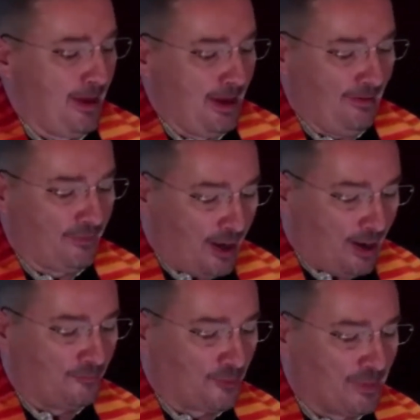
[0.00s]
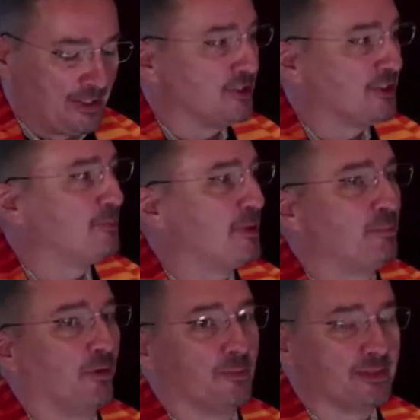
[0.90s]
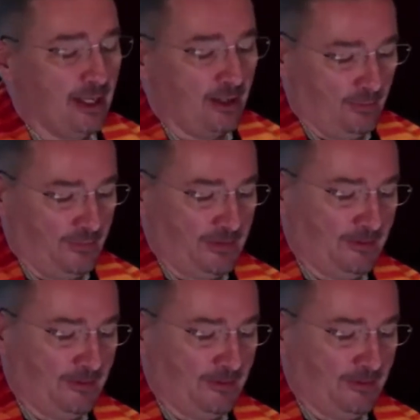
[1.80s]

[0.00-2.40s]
have come from Indigenous people themselves.